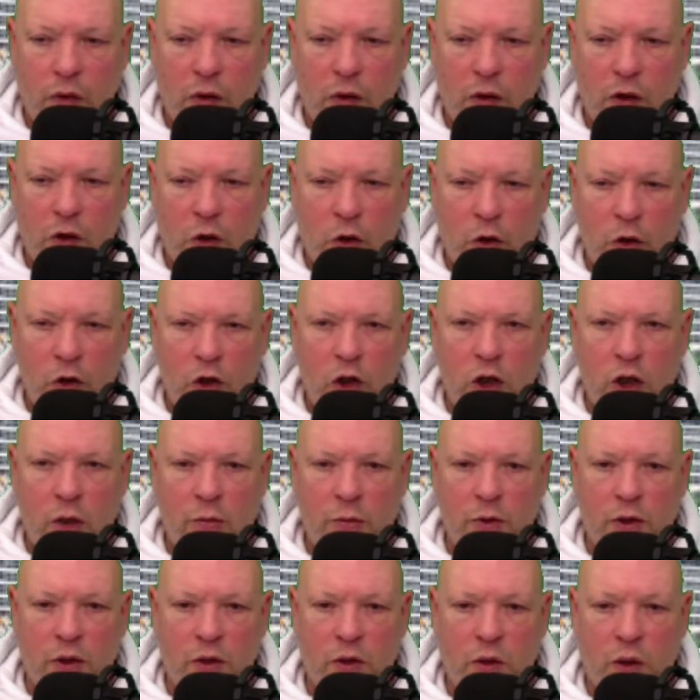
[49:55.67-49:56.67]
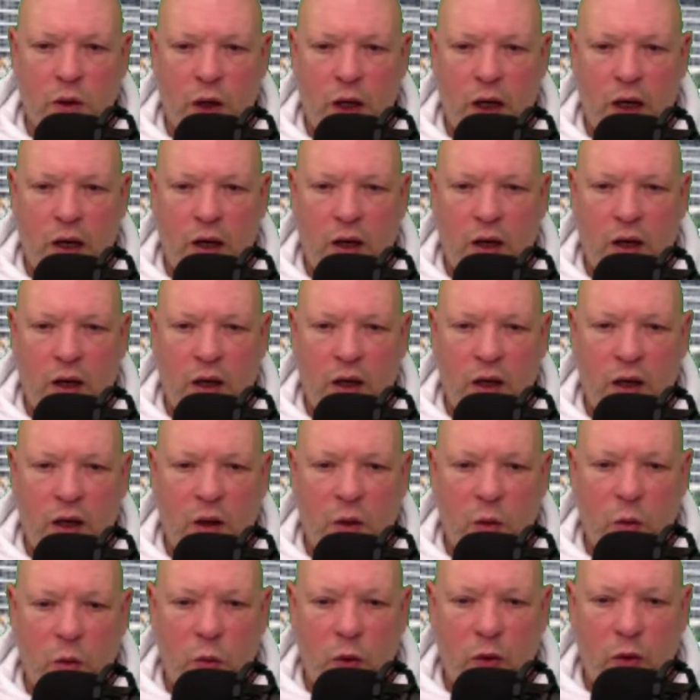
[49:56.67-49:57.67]
cruise ships
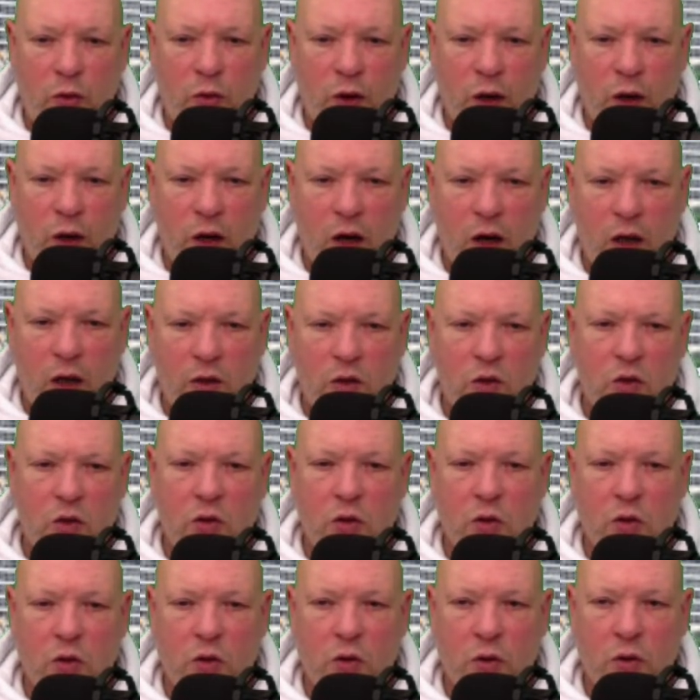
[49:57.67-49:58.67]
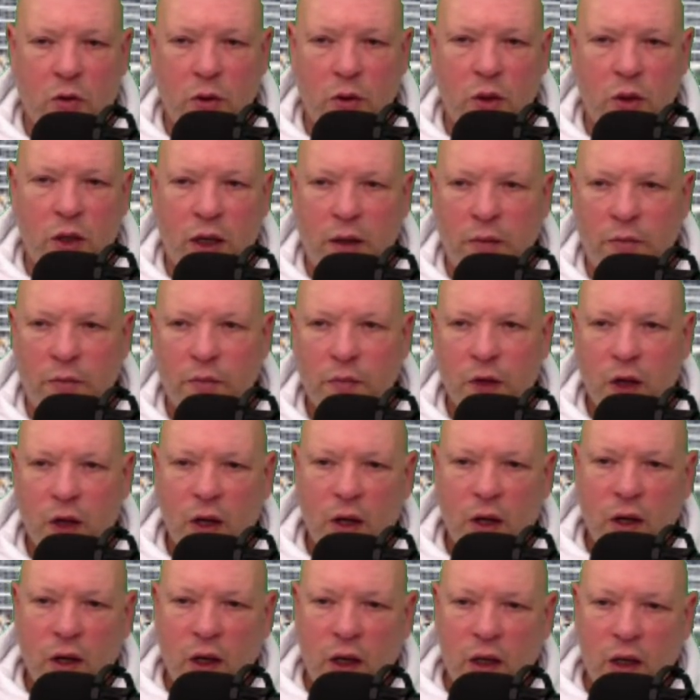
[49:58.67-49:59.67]
with regard to cruising
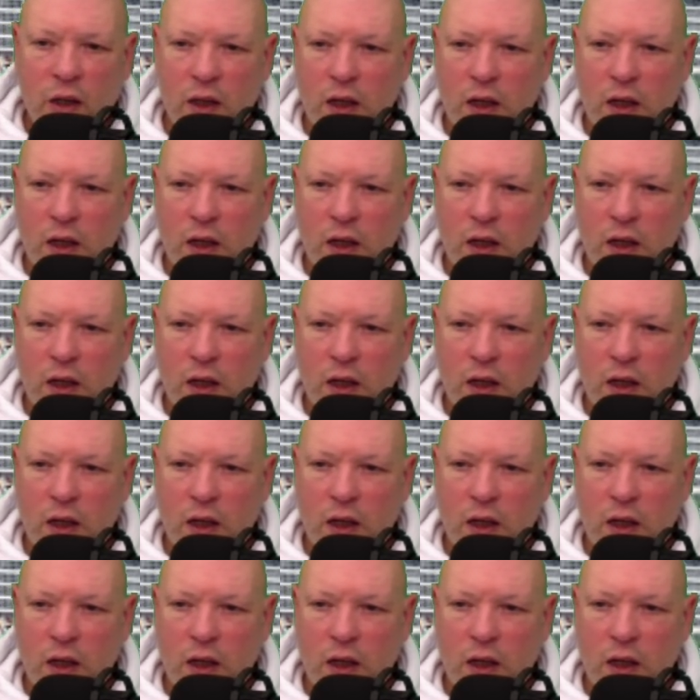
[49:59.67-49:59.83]
is a